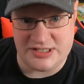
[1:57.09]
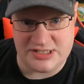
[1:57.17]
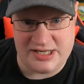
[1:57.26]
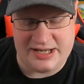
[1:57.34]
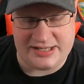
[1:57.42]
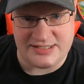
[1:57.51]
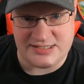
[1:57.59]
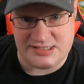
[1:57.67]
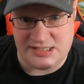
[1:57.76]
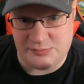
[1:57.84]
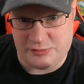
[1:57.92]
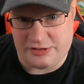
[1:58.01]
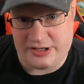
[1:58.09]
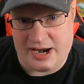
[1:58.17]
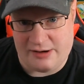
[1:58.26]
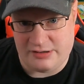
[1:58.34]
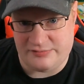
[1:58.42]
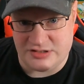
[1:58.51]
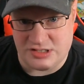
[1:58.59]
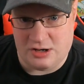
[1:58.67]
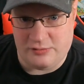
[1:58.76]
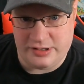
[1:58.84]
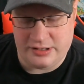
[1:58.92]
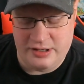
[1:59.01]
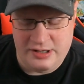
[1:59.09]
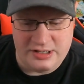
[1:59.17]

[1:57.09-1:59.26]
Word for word: and I can see where the narrative is going,